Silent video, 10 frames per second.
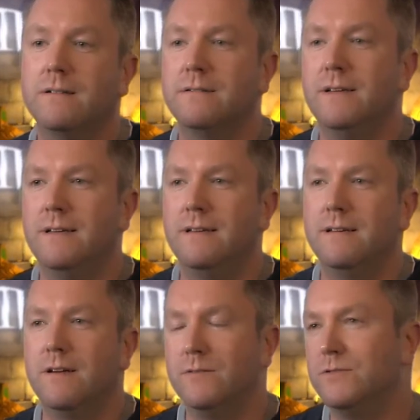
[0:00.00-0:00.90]
we can't
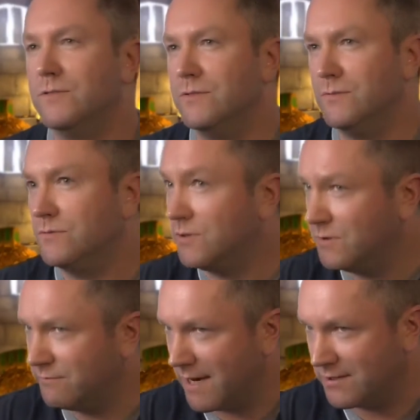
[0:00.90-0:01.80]
go
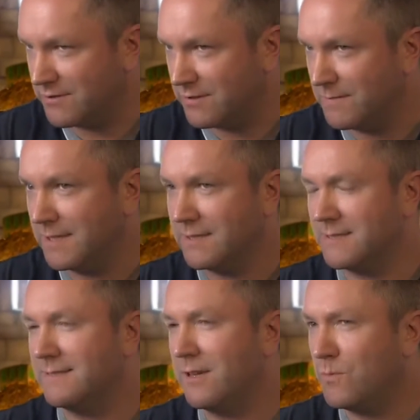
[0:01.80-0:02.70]
too retro,
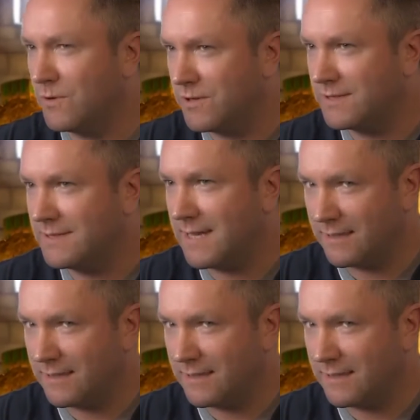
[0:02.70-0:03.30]
because there were